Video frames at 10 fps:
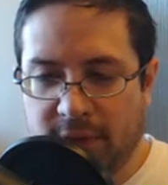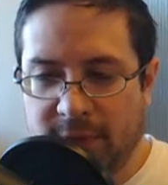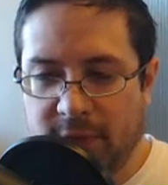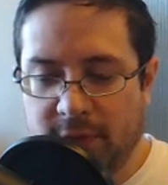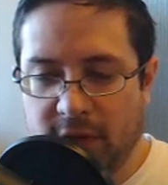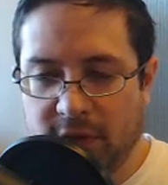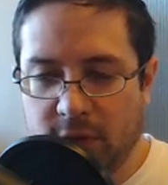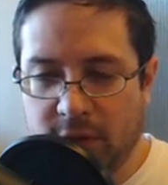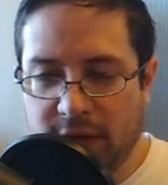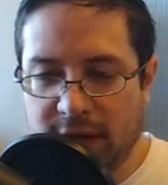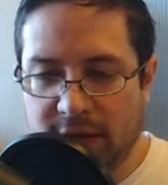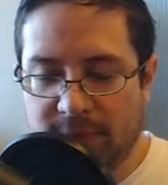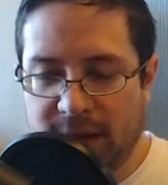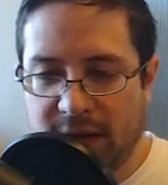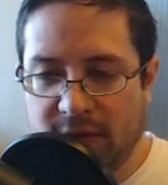I mean, you've got two connected
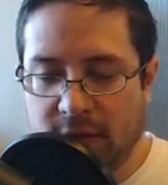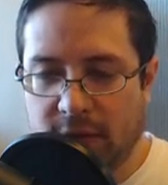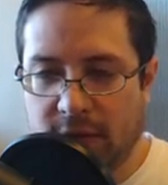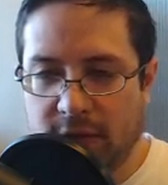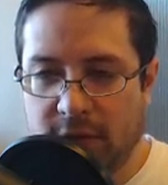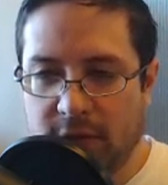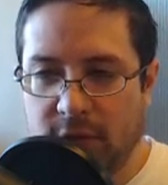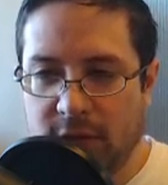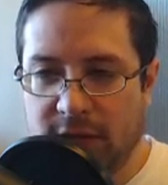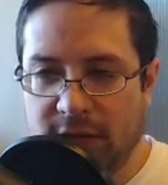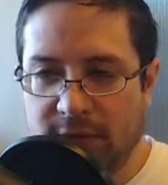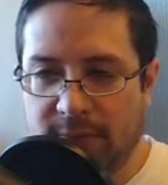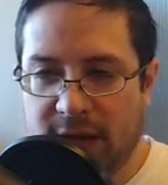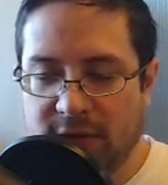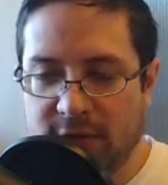
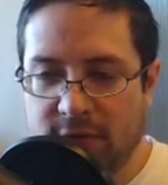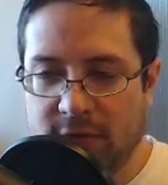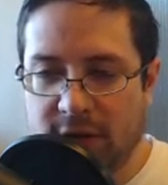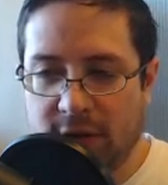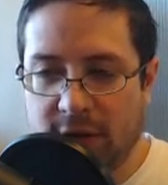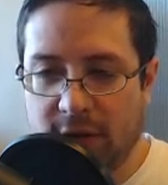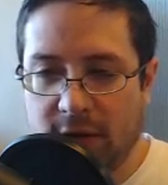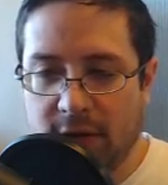passers here,